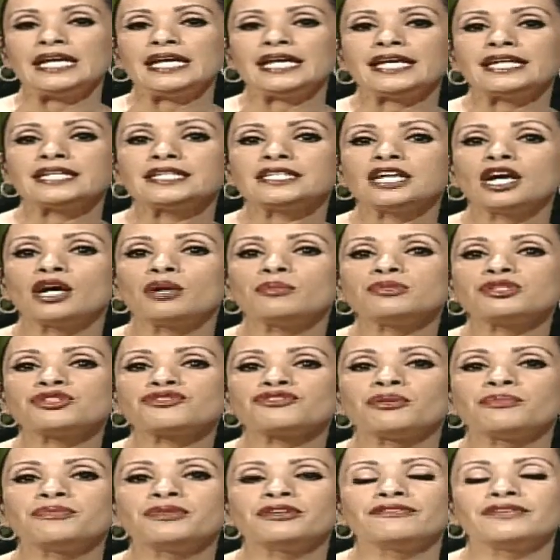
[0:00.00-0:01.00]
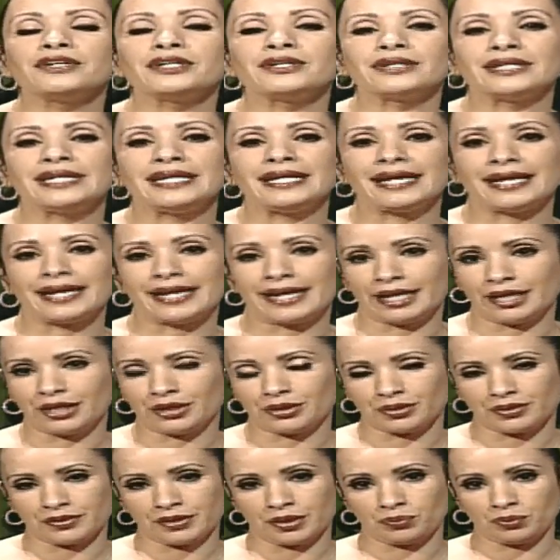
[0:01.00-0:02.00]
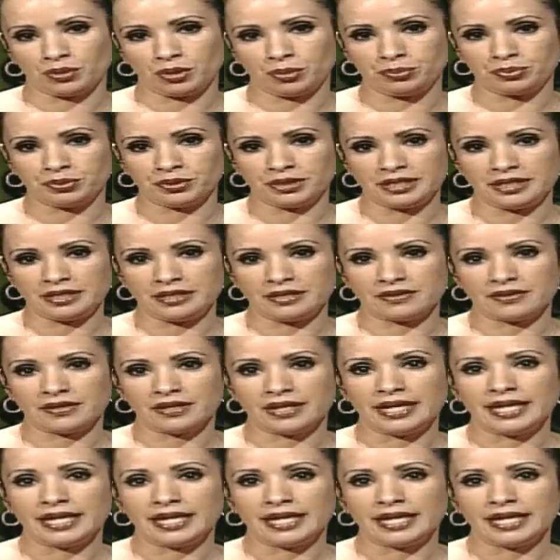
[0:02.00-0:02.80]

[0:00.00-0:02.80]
It comes from the very air that we breathe.